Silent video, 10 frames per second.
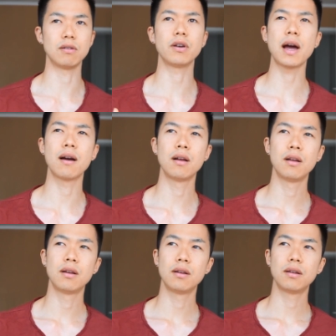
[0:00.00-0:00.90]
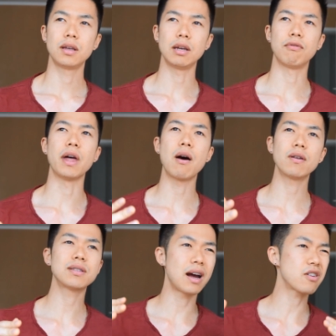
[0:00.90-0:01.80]
Oh yeah, if that
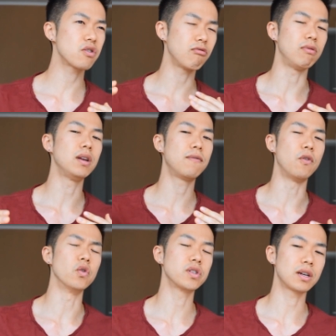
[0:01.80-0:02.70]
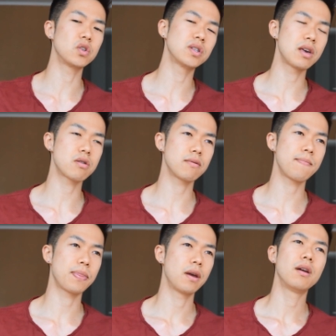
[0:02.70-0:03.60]
was actually really false
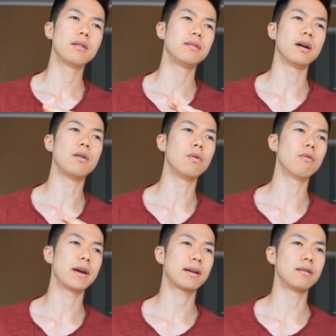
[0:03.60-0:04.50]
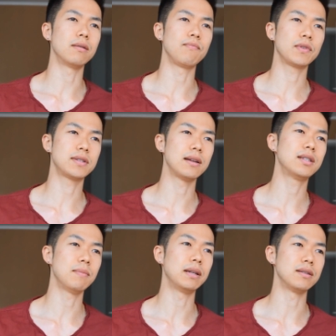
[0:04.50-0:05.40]
accusation, the whole like you know
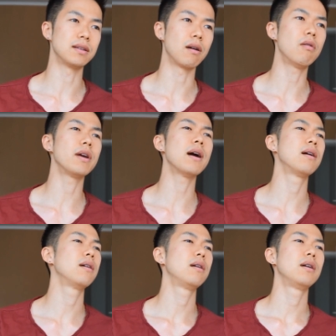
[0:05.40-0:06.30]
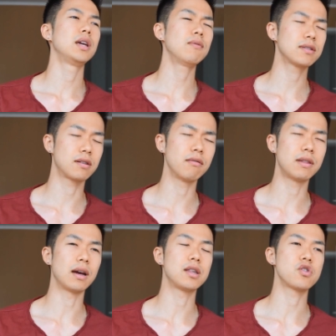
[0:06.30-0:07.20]
sentiment is like, oh yeah, it was good
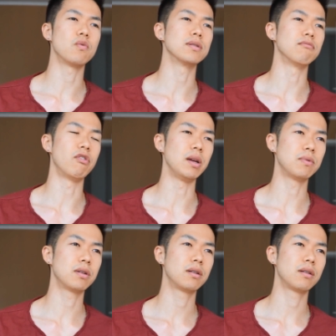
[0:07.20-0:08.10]
that she wasn't raped.